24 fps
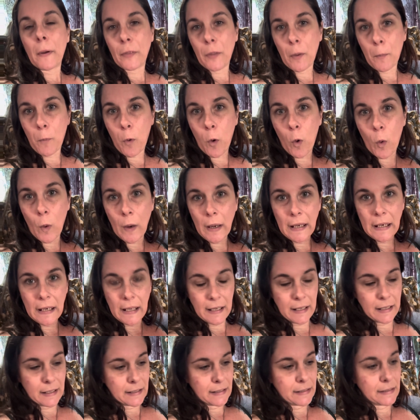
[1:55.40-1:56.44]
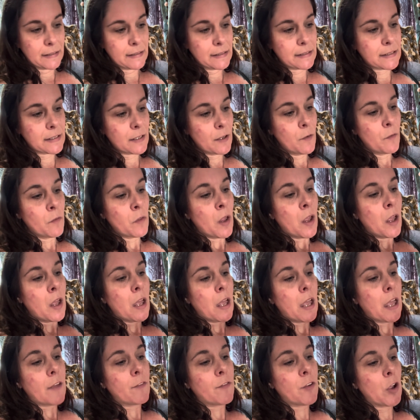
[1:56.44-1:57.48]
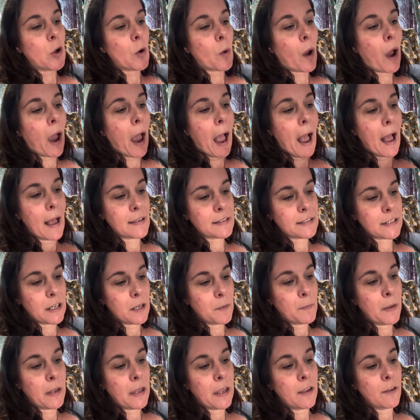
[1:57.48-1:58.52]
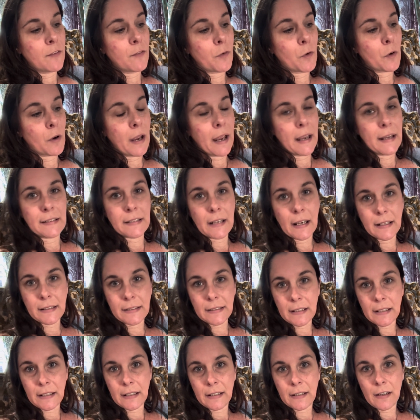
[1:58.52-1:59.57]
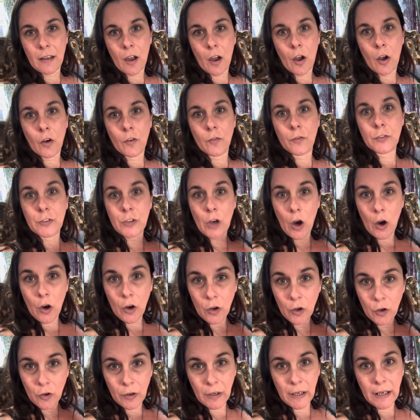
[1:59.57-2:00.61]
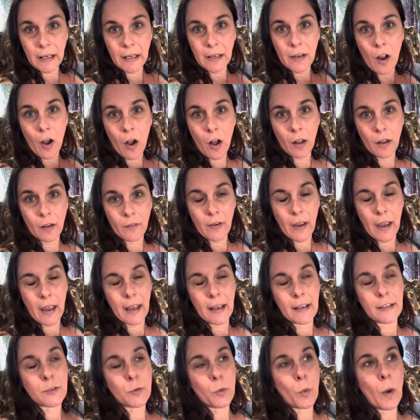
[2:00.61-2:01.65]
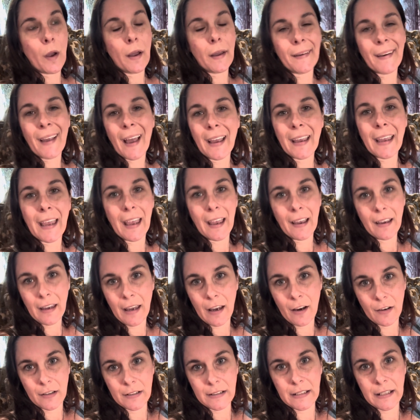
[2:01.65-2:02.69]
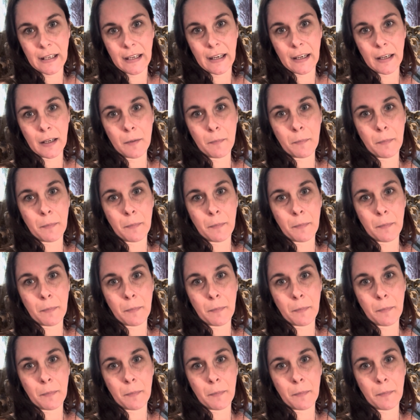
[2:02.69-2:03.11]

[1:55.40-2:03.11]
the point is, if you are asking me for a dozen of dark green olive eggs, one, I can't guarantee it